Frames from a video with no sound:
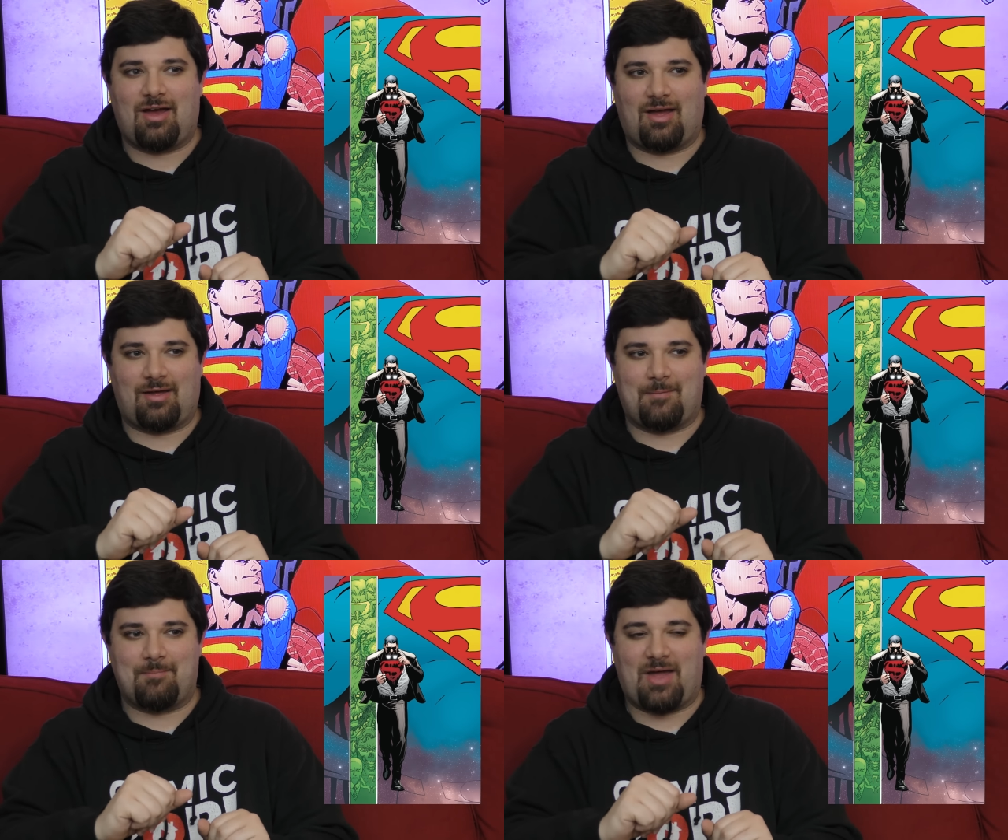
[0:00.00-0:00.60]

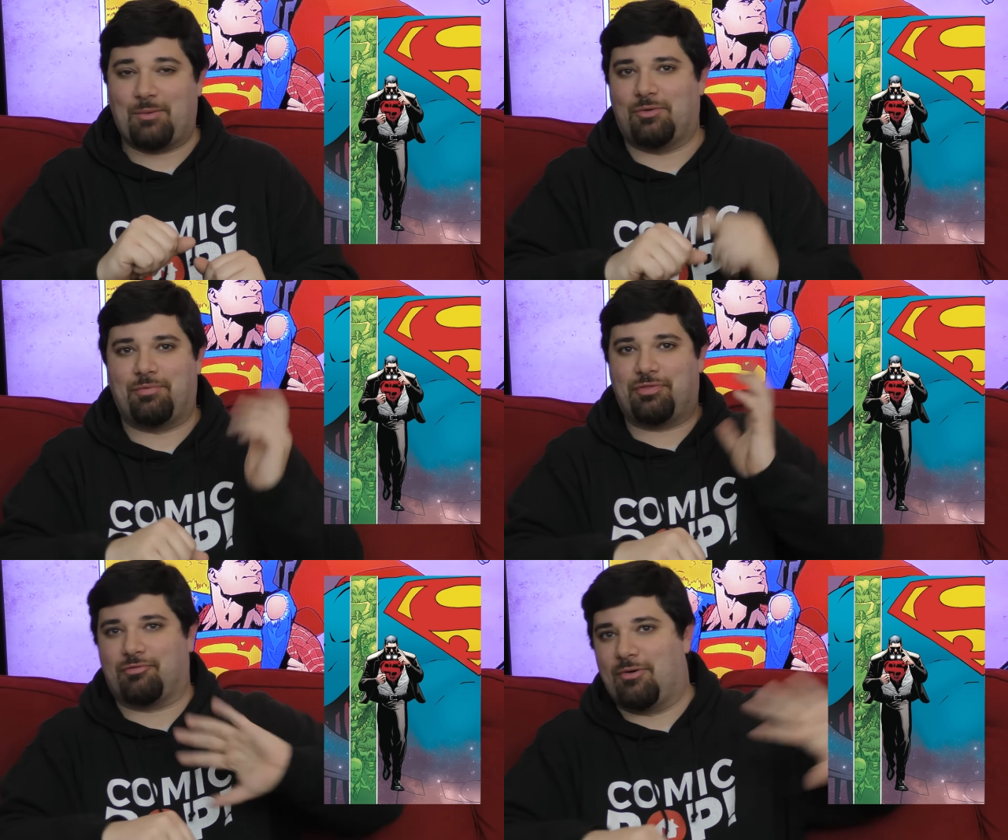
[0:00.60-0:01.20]
Um, I will
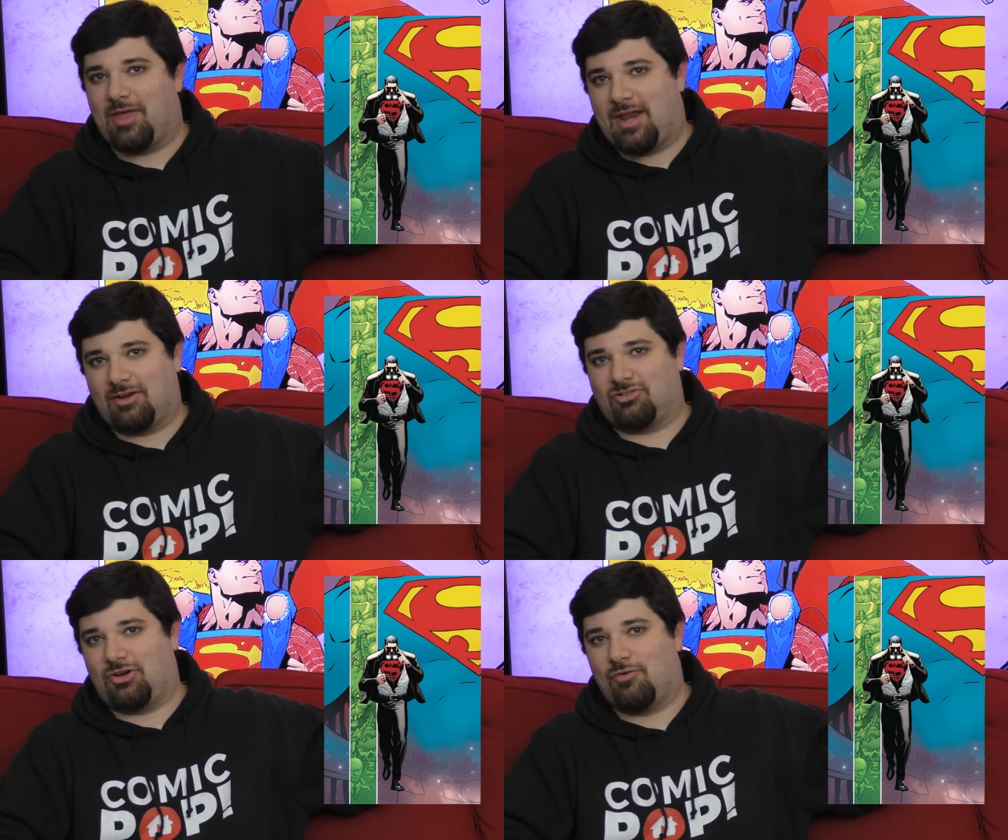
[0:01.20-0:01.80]
throw that
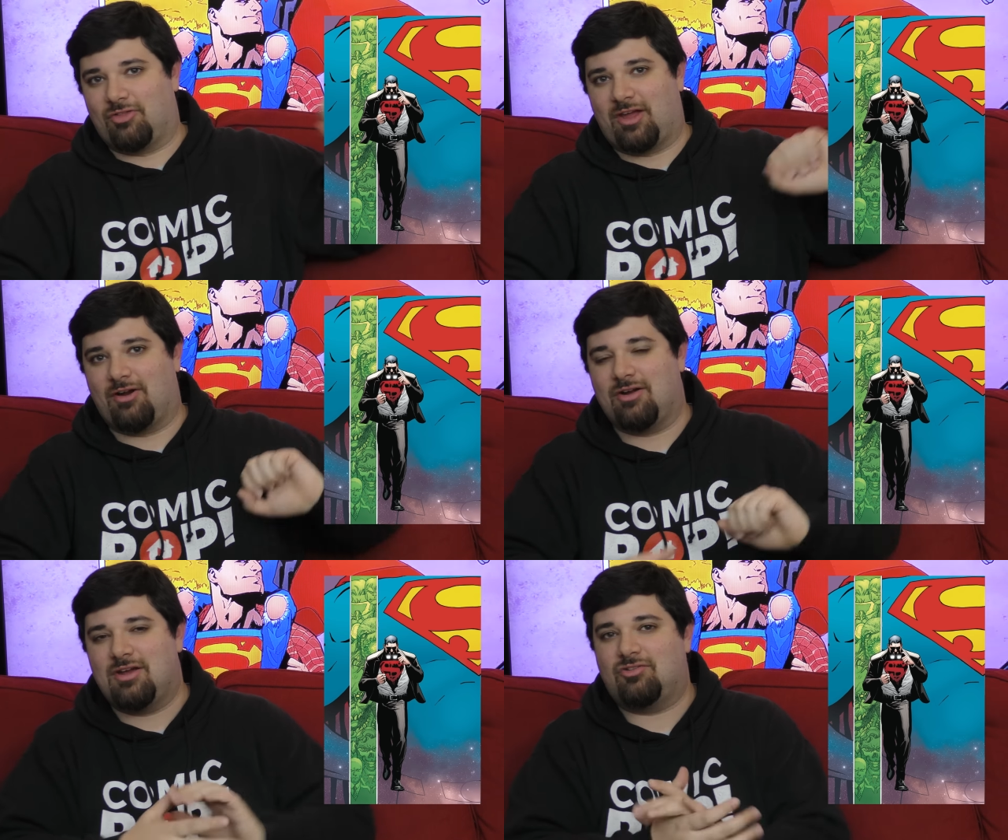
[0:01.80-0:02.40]
actually over
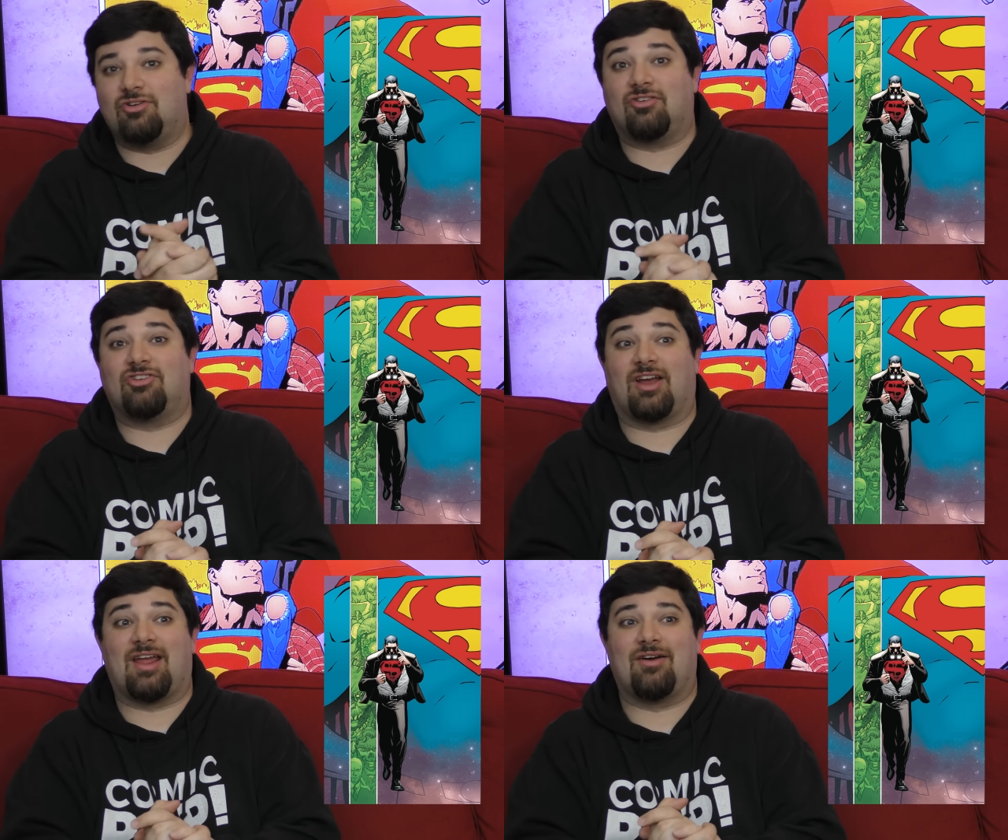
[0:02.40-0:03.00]
there so you can
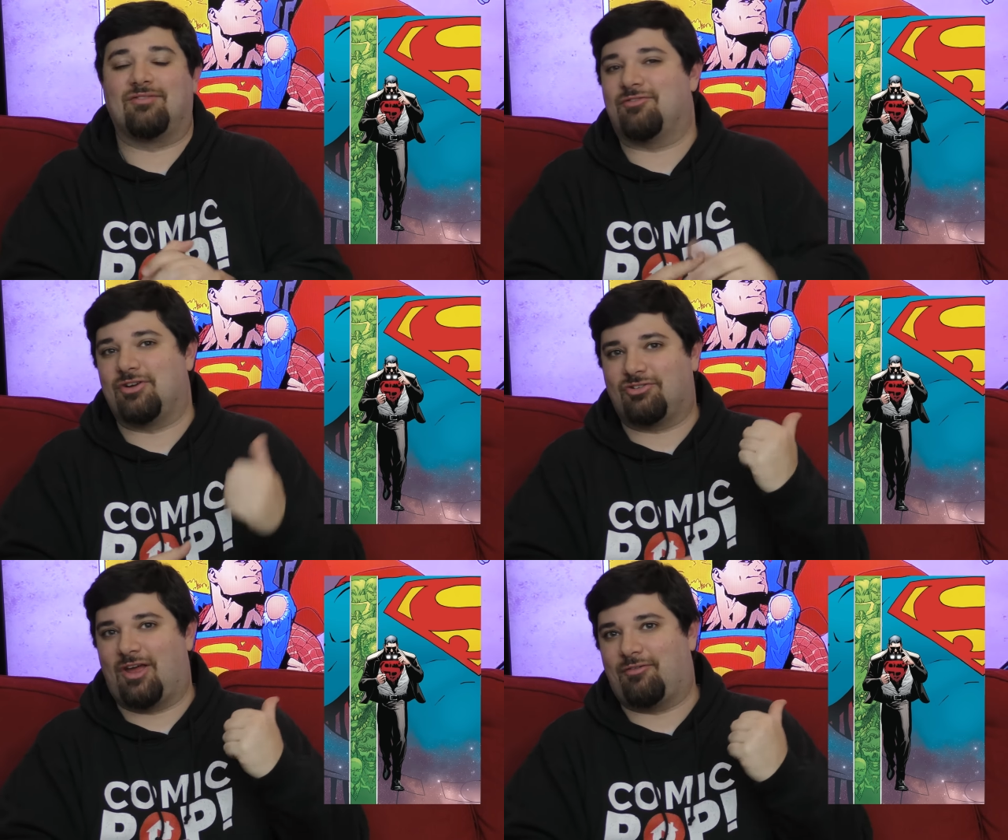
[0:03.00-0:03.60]
check it out for
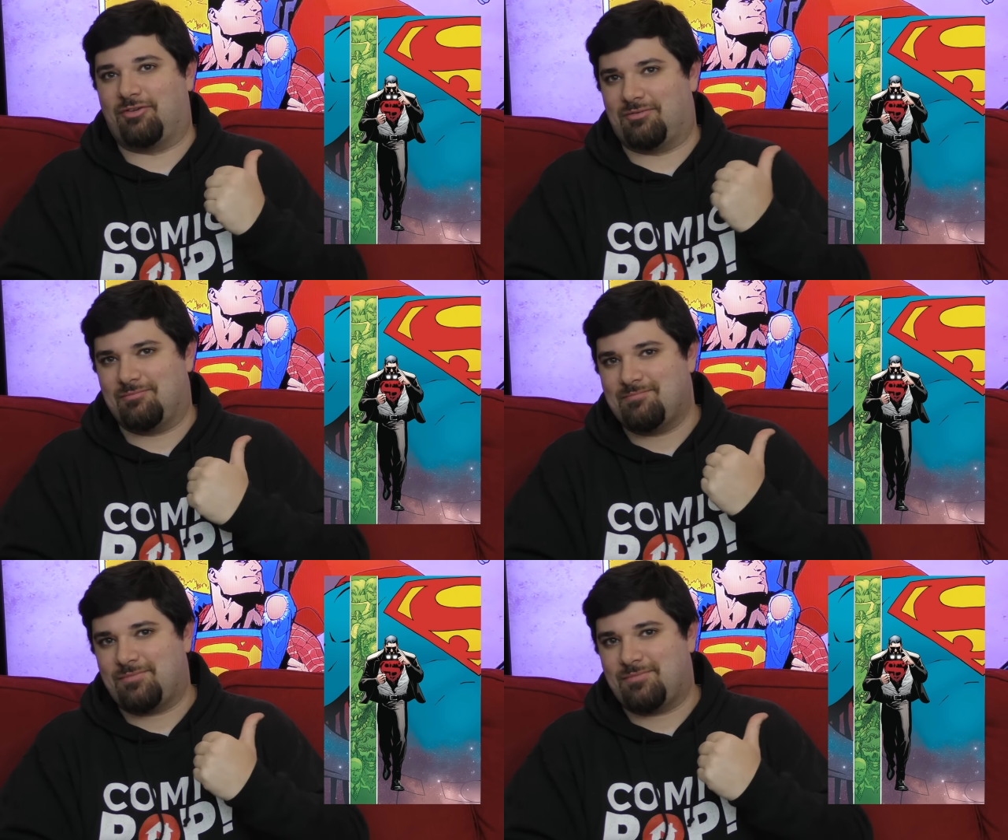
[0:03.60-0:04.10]
yourself, and